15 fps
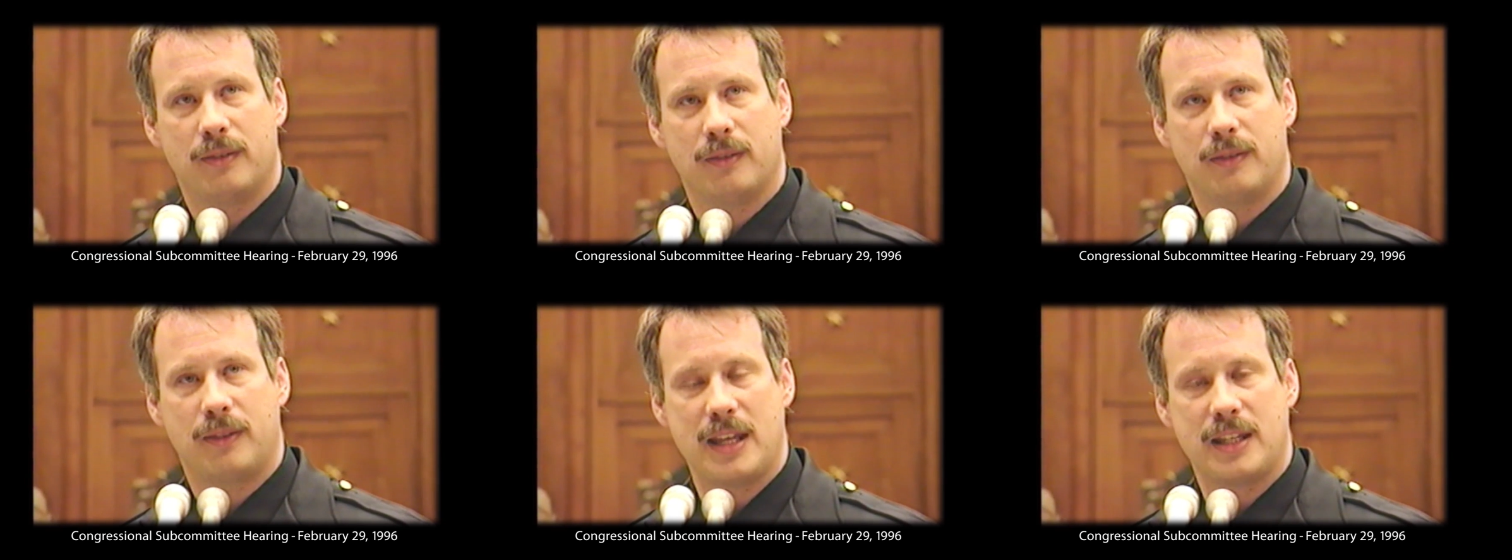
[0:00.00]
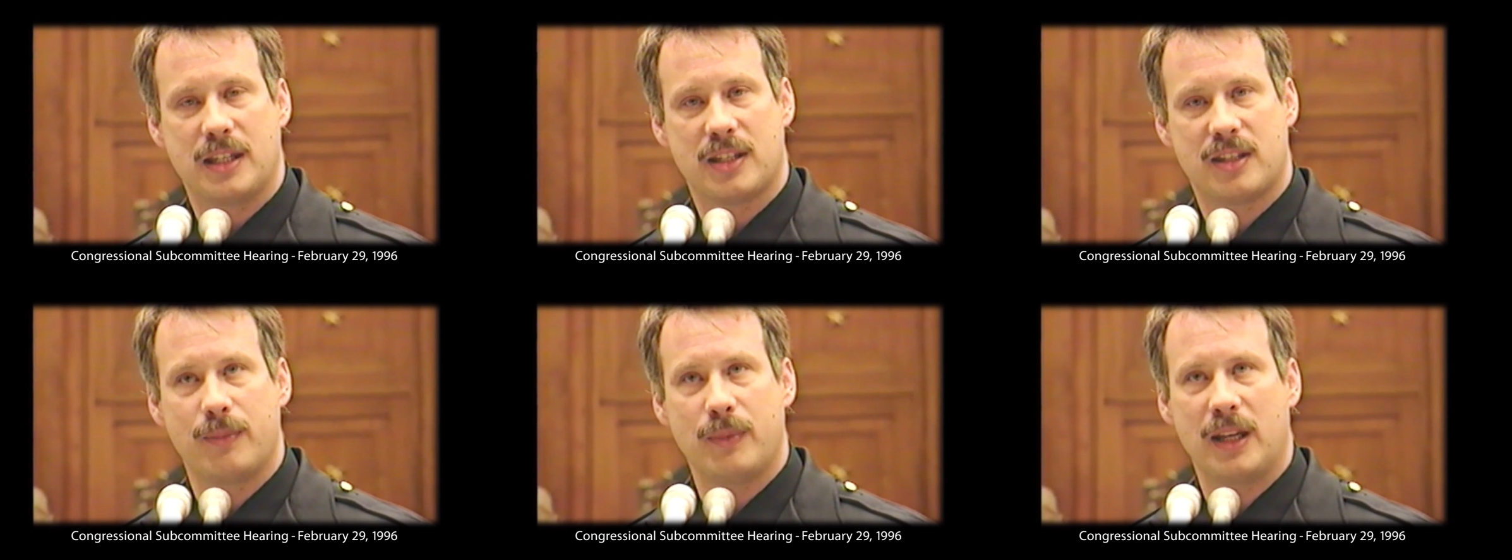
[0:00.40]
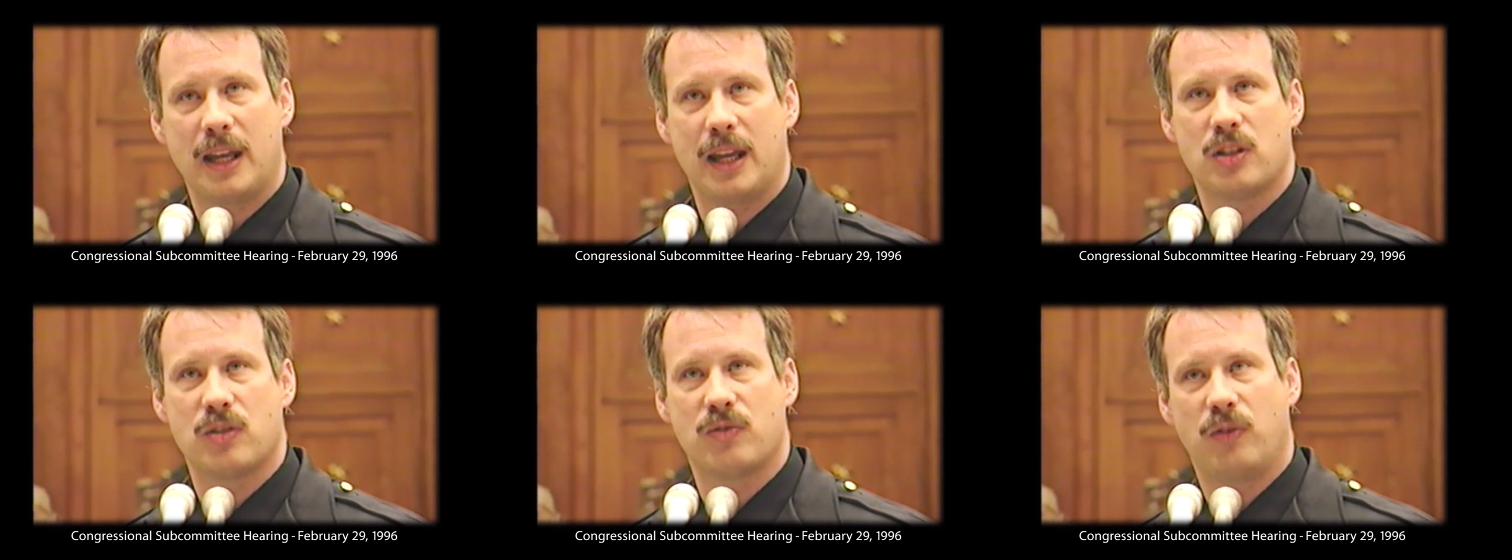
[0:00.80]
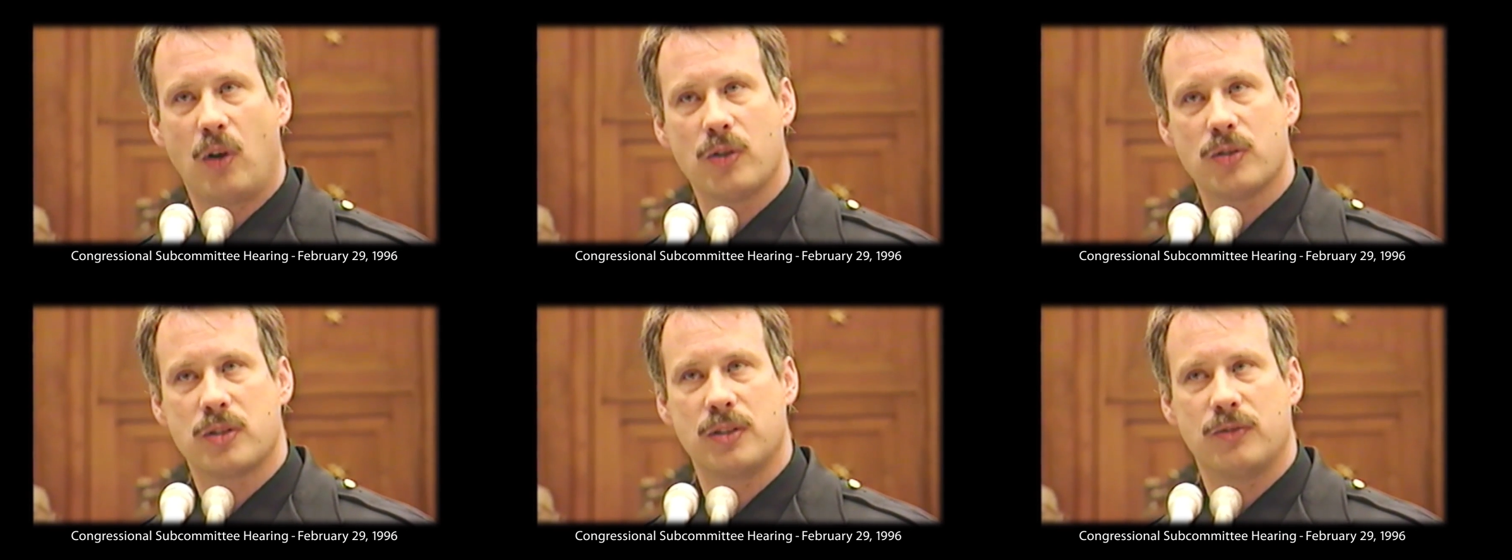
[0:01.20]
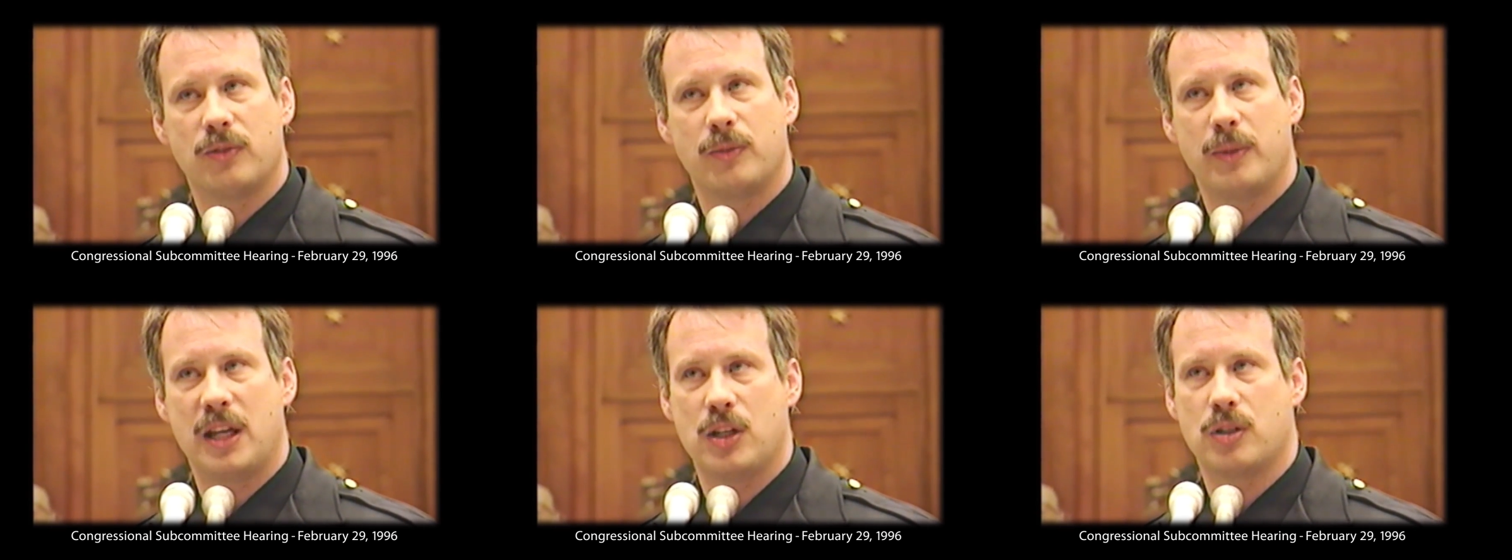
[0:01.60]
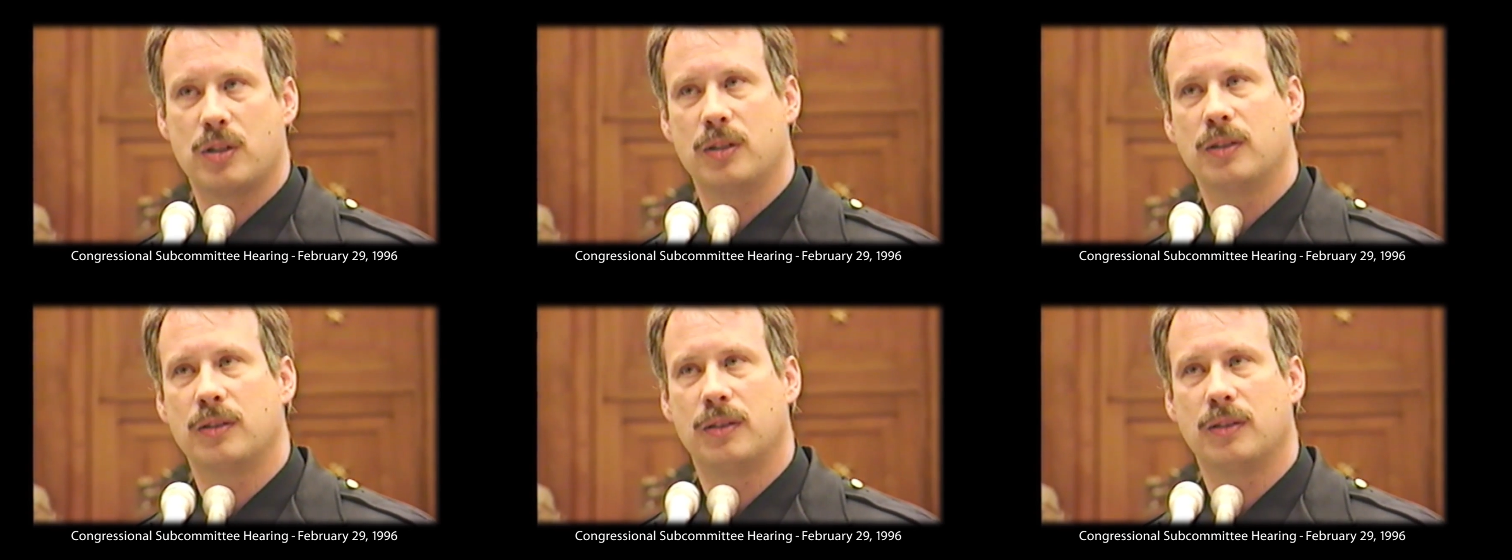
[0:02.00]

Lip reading: that disseminates false information